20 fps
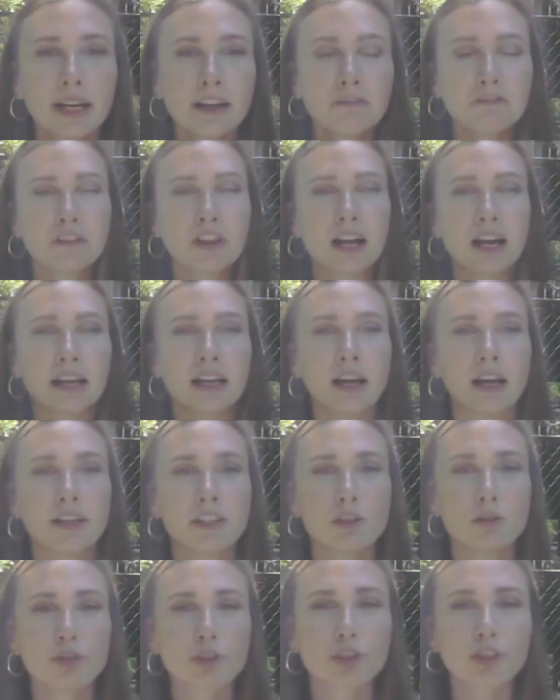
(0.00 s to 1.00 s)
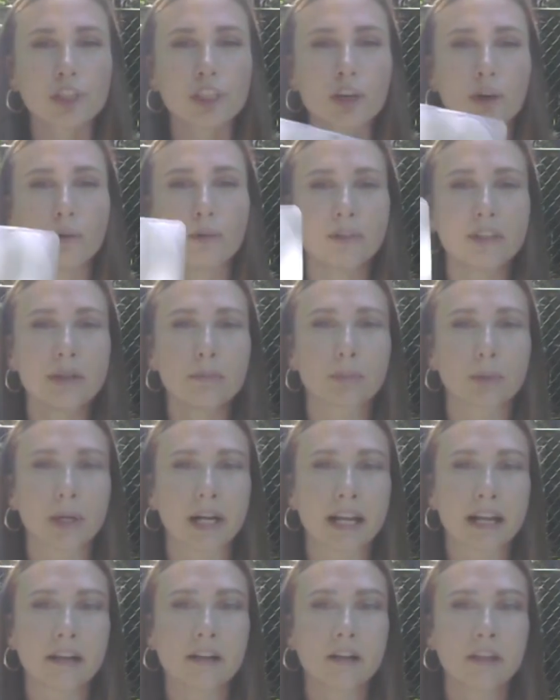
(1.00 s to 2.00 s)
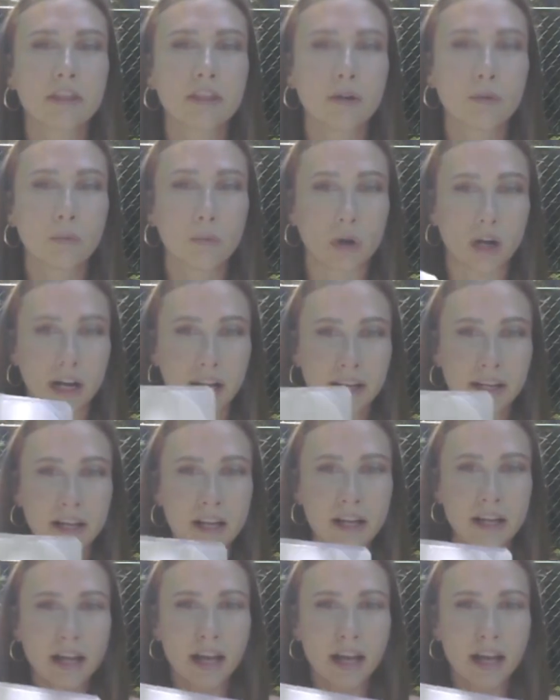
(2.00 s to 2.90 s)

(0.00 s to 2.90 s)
I fly, I usually only bring the one,